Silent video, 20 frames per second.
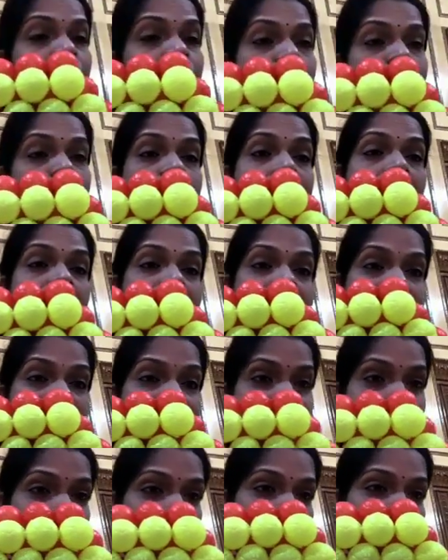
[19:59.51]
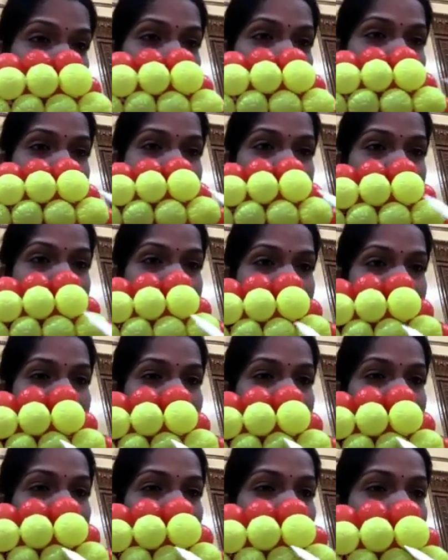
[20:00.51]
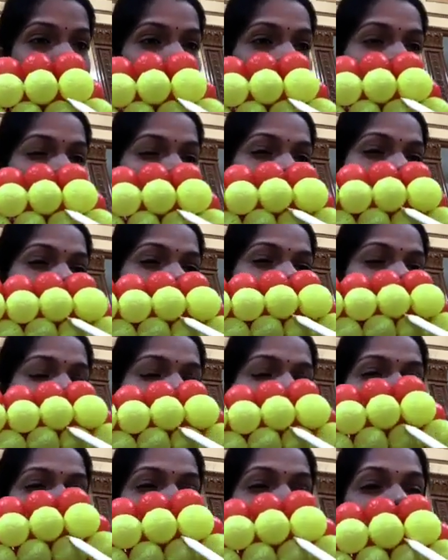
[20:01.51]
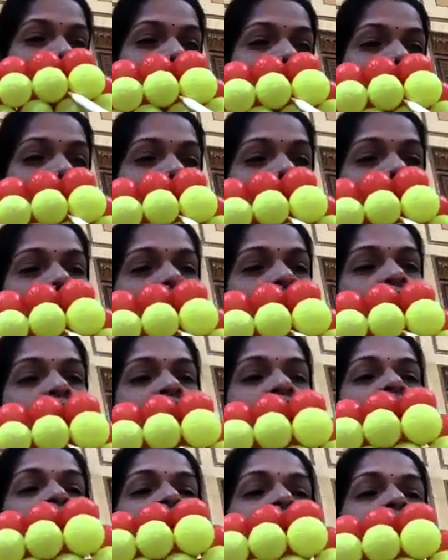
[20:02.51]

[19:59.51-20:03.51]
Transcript: that you are visualizing. Now, one